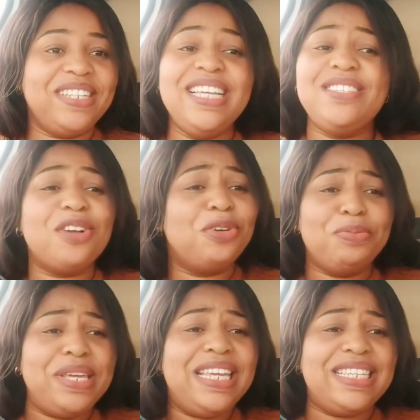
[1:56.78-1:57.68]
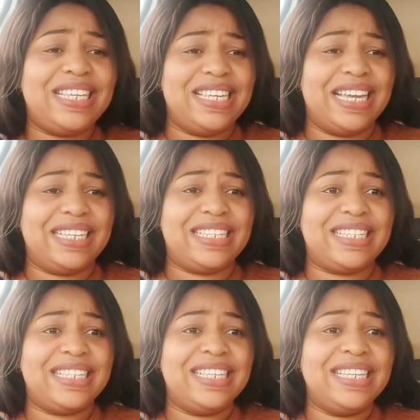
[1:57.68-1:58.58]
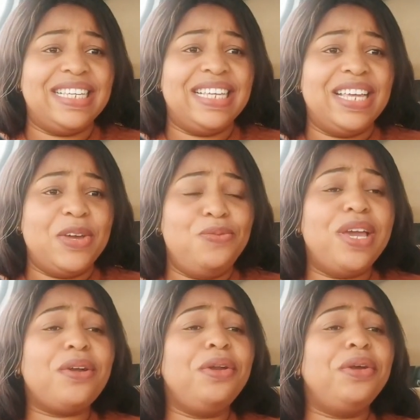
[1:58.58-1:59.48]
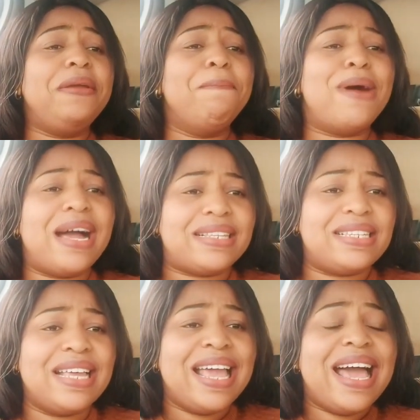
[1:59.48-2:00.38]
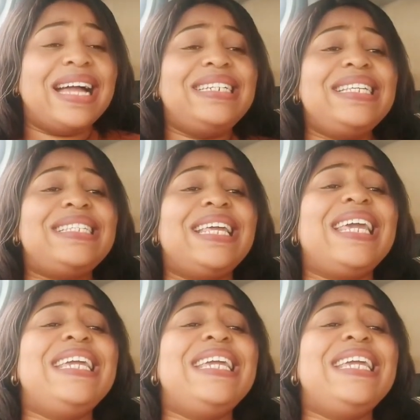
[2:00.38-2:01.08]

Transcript: It's not going to be easy, yes. We are going to impart. And this takes